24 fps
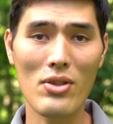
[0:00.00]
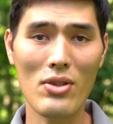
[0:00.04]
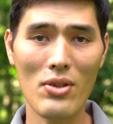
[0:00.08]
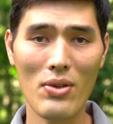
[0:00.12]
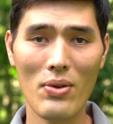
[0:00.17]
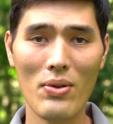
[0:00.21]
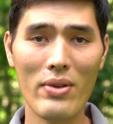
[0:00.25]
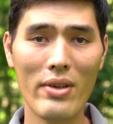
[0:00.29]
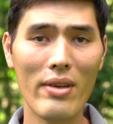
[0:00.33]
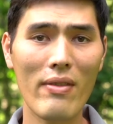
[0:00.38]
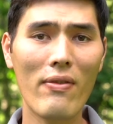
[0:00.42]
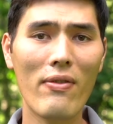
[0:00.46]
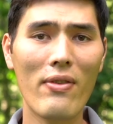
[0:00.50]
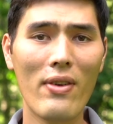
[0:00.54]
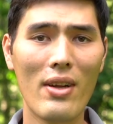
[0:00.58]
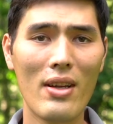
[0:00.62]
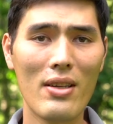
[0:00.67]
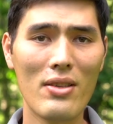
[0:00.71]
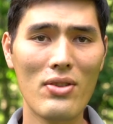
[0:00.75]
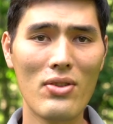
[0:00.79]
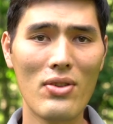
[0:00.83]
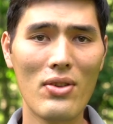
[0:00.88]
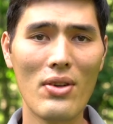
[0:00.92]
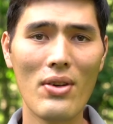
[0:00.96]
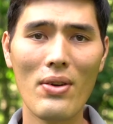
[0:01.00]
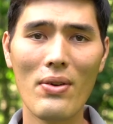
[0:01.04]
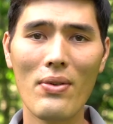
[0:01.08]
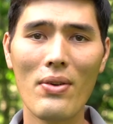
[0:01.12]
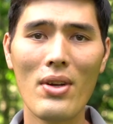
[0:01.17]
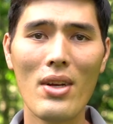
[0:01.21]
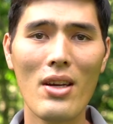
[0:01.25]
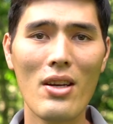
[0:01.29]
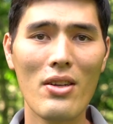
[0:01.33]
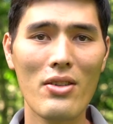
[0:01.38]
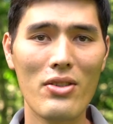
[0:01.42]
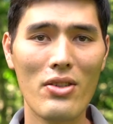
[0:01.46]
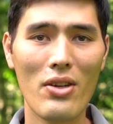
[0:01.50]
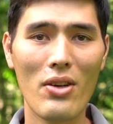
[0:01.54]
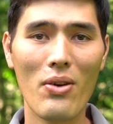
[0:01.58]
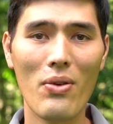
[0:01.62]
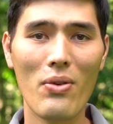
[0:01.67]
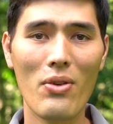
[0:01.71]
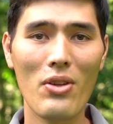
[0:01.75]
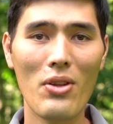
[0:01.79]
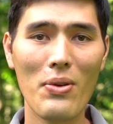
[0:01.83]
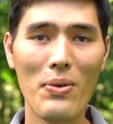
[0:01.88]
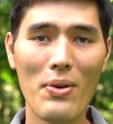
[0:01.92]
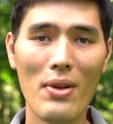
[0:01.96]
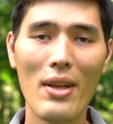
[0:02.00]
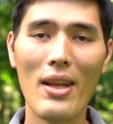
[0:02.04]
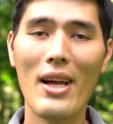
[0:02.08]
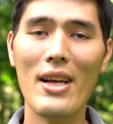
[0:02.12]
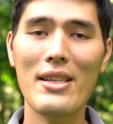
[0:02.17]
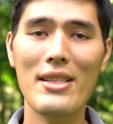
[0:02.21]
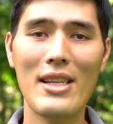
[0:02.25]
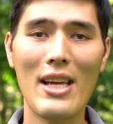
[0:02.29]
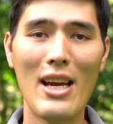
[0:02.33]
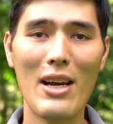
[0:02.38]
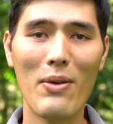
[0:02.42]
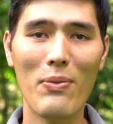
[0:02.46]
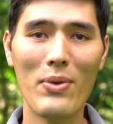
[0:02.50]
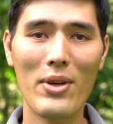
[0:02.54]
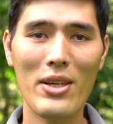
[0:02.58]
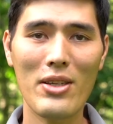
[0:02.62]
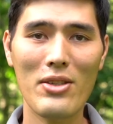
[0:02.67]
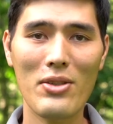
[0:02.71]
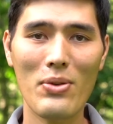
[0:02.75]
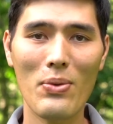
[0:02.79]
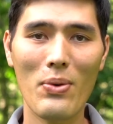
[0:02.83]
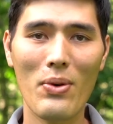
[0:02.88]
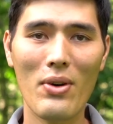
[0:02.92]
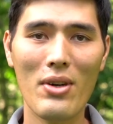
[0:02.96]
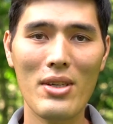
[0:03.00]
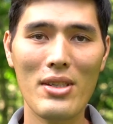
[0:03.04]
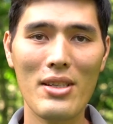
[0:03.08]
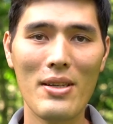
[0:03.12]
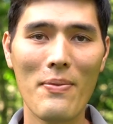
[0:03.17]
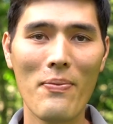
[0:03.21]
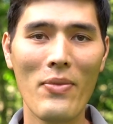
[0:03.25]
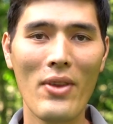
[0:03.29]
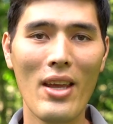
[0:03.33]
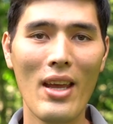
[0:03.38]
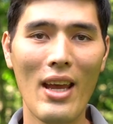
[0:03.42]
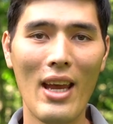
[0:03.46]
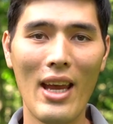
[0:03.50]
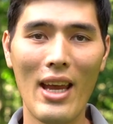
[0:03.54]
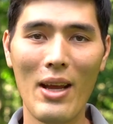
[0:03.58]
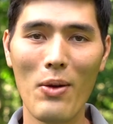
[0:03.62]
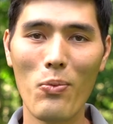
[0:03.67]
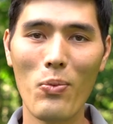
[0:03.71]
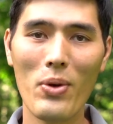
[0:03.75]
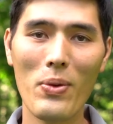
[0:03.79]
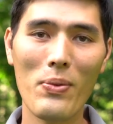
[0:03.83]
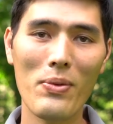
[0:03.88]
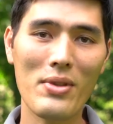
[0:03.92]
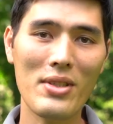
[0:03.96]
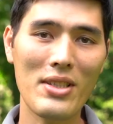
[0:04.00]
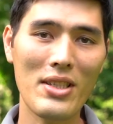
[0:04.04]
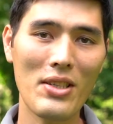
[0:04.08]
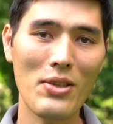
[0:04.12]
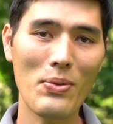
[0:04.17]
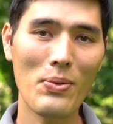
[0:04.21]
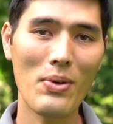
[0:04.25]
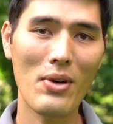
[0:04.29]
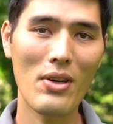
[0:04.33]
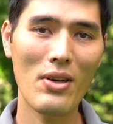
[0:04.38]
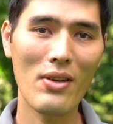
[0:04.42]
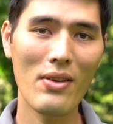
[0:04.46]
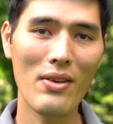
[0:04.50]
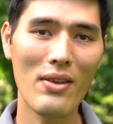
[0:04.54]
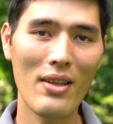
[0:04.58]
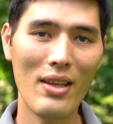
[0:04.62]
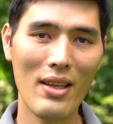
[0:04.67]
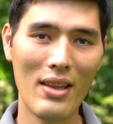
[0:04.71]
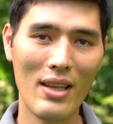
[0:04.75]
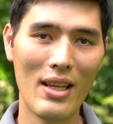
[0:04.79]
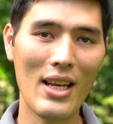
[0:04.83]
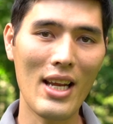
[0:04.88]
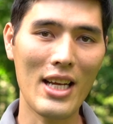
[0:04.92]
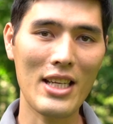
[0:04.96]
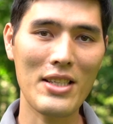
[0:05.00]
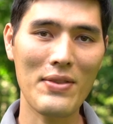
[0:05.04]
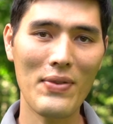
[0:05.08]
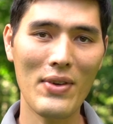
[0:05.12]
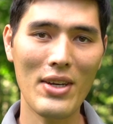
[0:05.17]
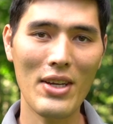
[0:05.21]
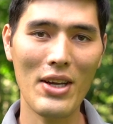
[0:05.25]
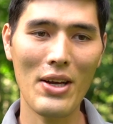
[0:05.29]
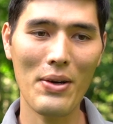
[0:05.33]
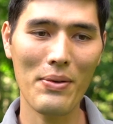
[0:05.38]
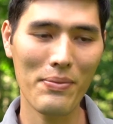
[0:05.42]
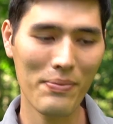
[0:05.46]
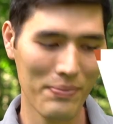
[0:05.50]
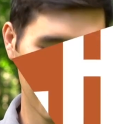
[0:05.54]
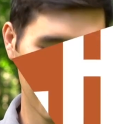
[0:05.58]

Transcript: tuned and fitted to you. So utilize that resource, and we will see you all in the next video.